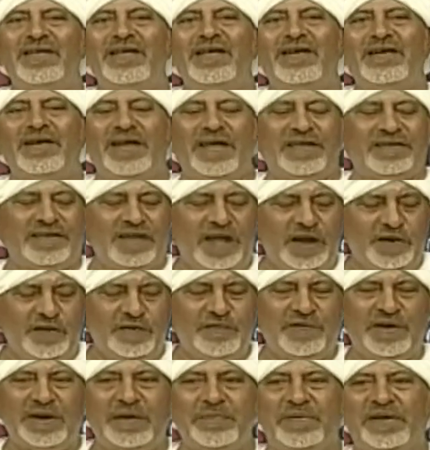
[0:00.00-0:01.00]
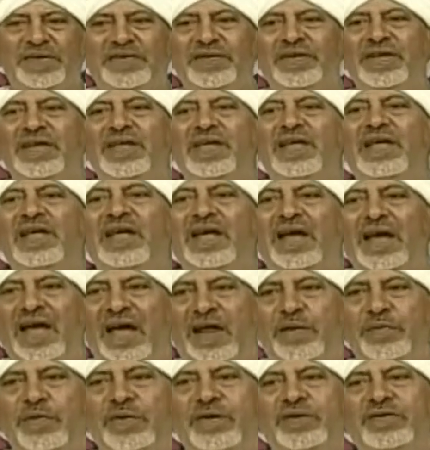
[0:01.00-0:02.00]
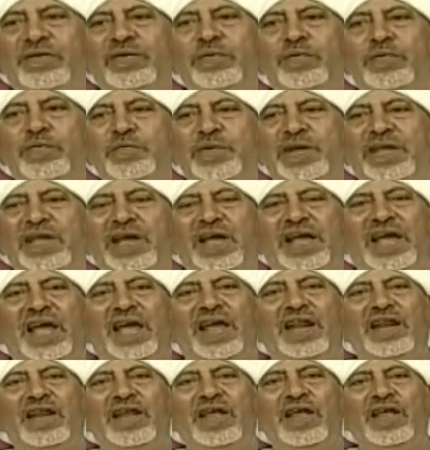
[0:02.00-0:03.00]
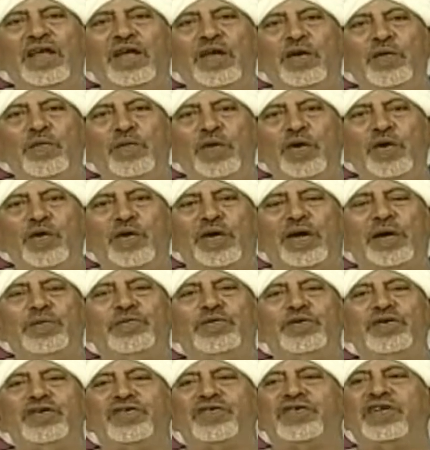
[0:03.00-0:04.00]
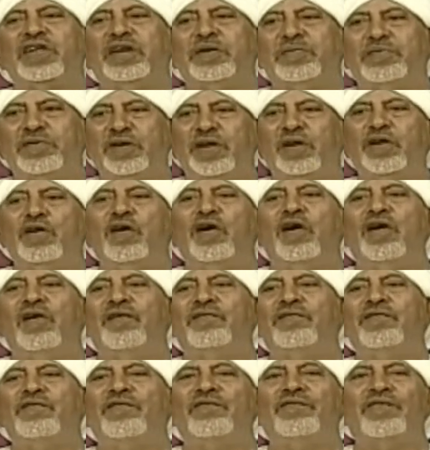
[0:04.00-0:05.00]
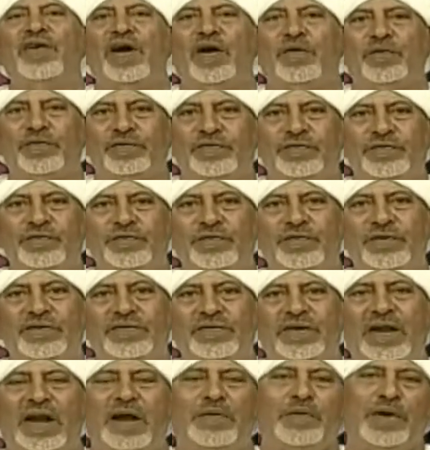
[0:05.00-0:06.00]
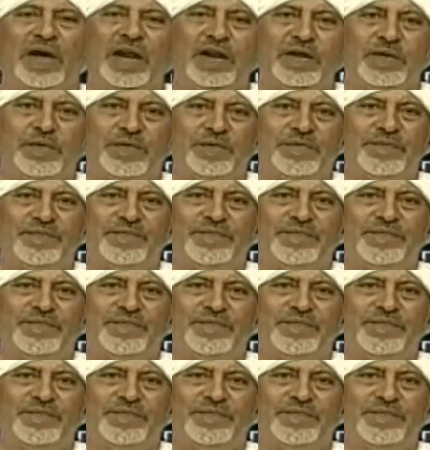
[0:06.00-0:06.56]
Well, thank you very much, and we meet again when we come to the description of vowels. Wassalamu alaikum.